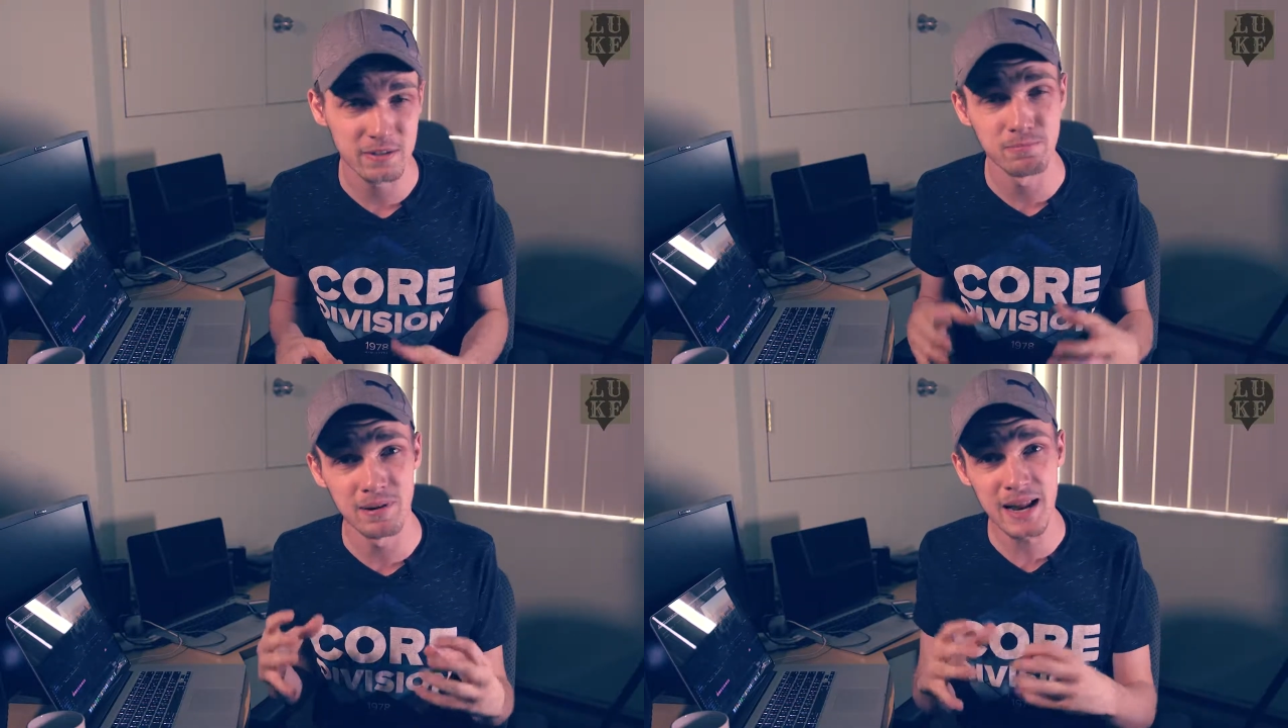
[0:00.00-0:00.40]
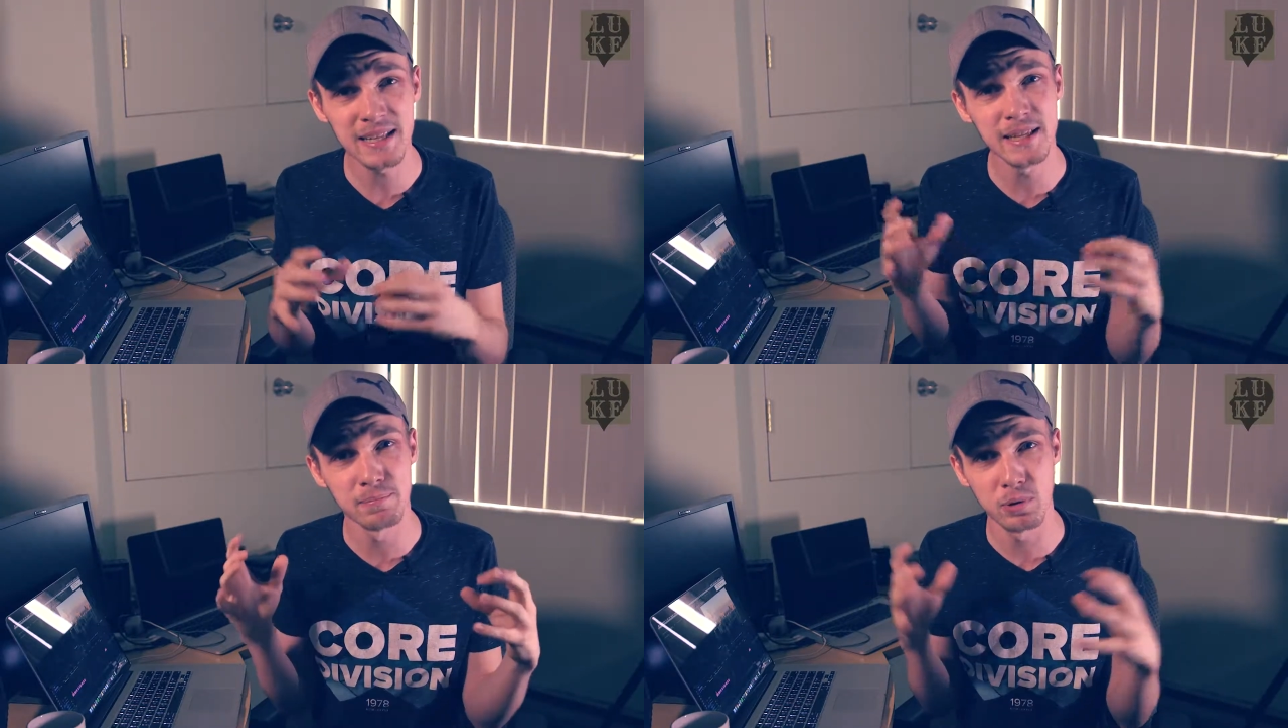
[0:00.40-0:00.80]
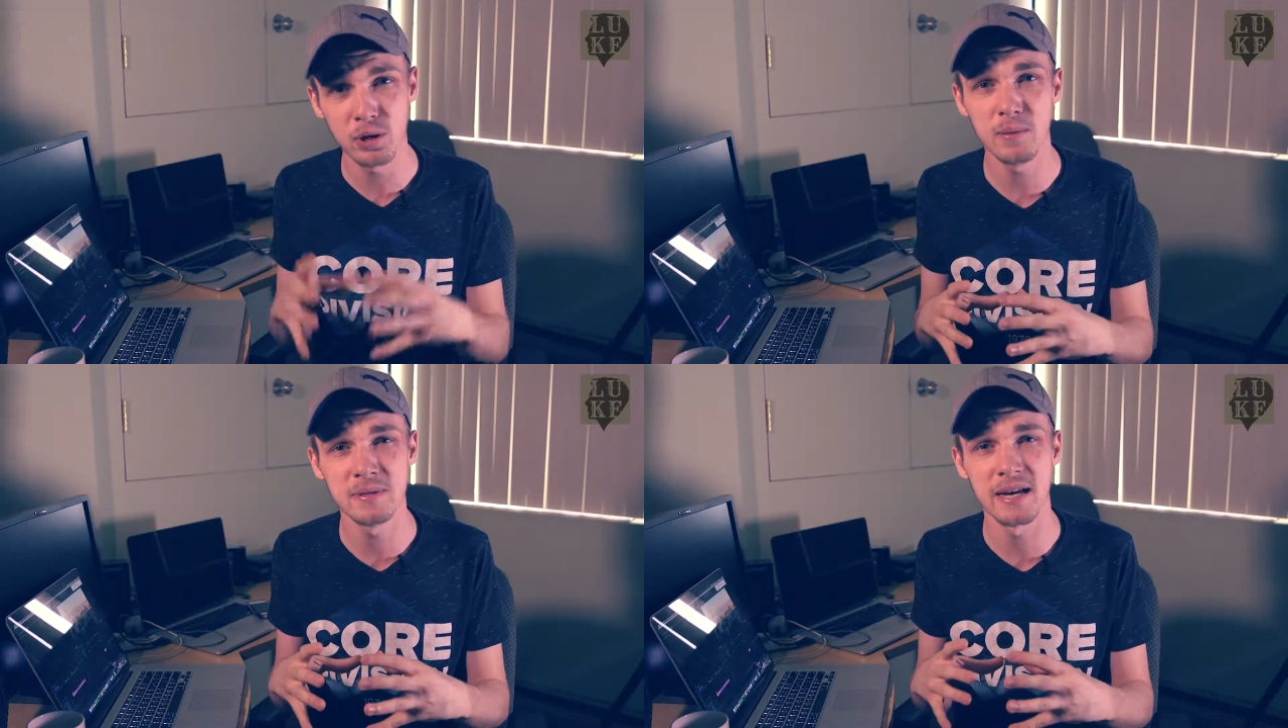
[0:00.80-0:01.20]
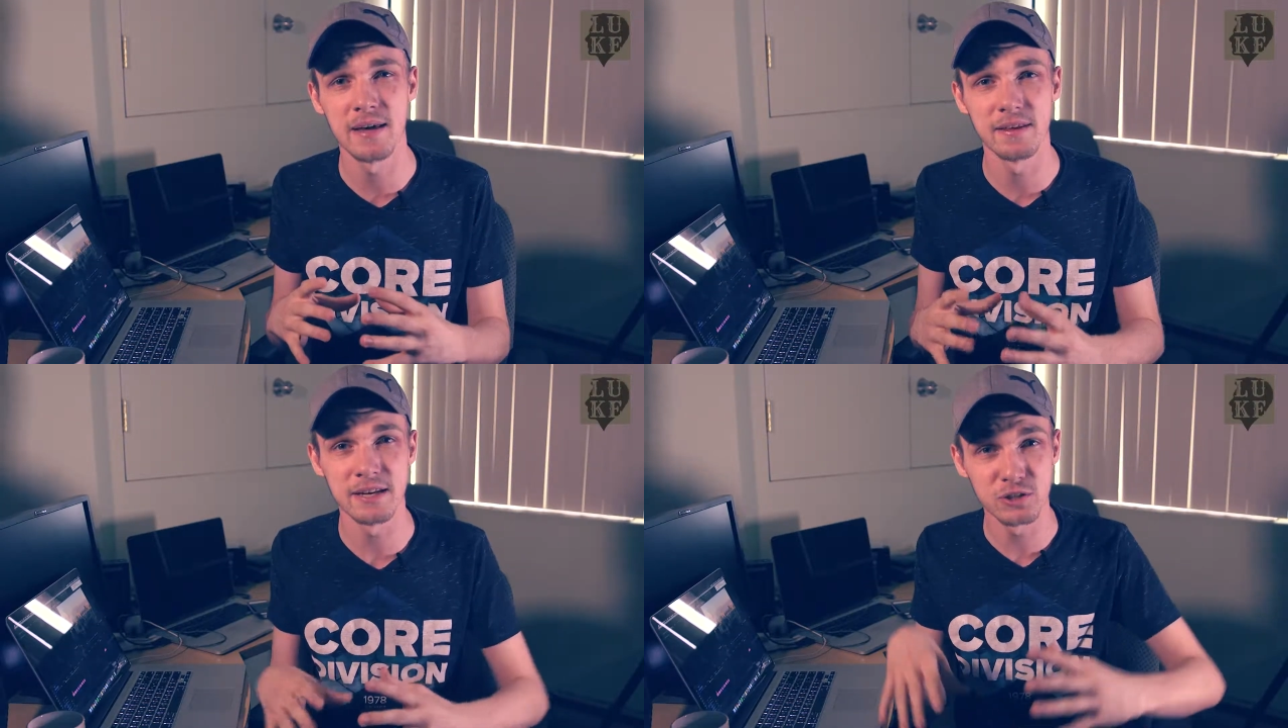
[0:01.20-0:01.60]
blending them, putting them
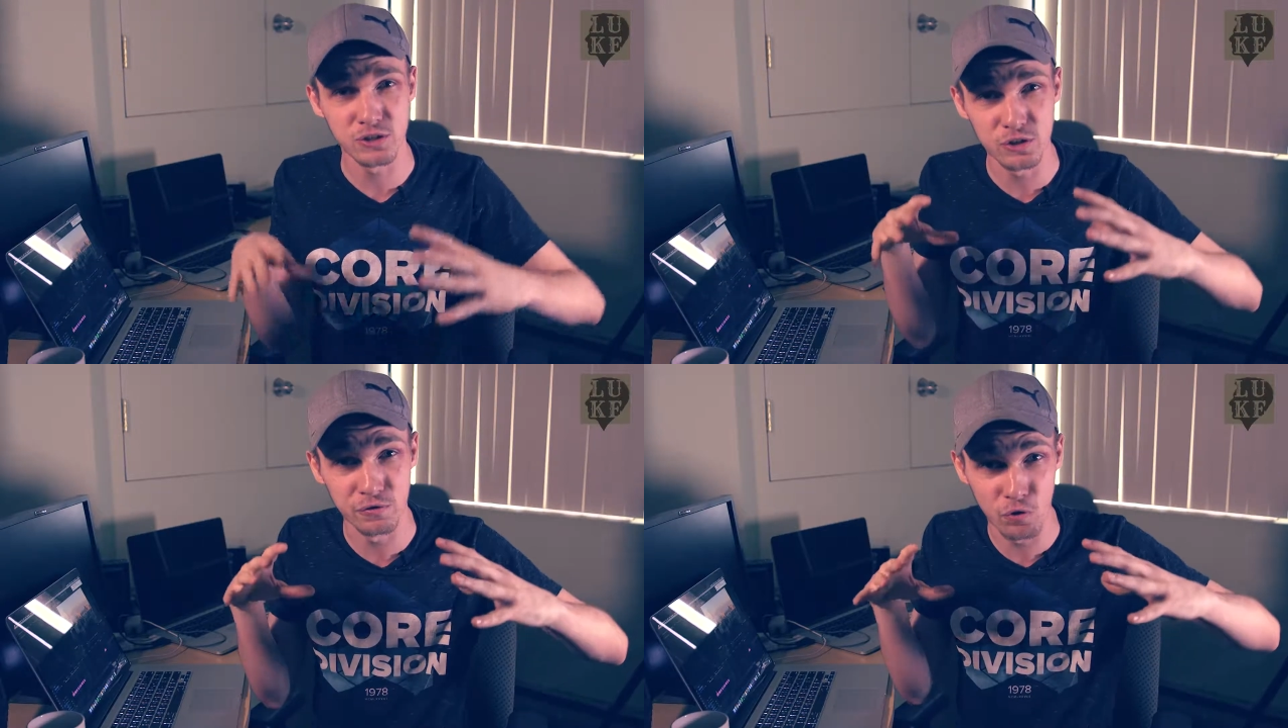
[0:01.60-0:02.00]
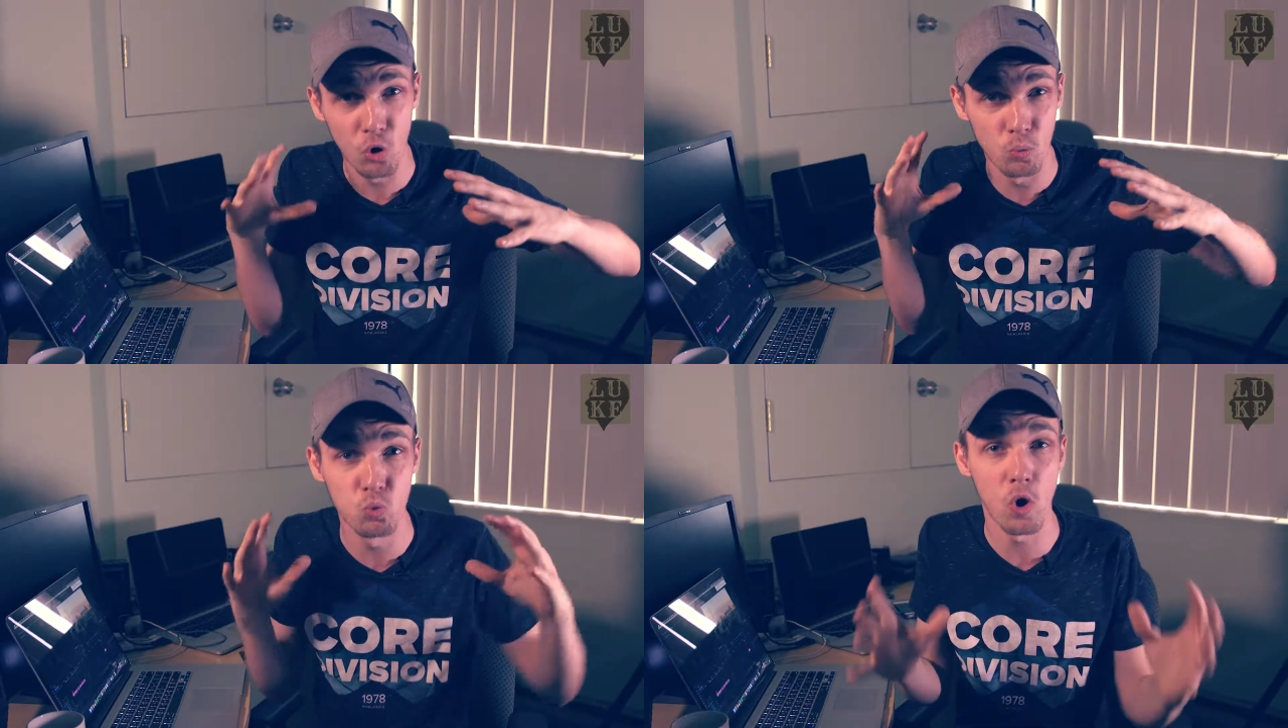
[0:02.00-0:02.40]
together to form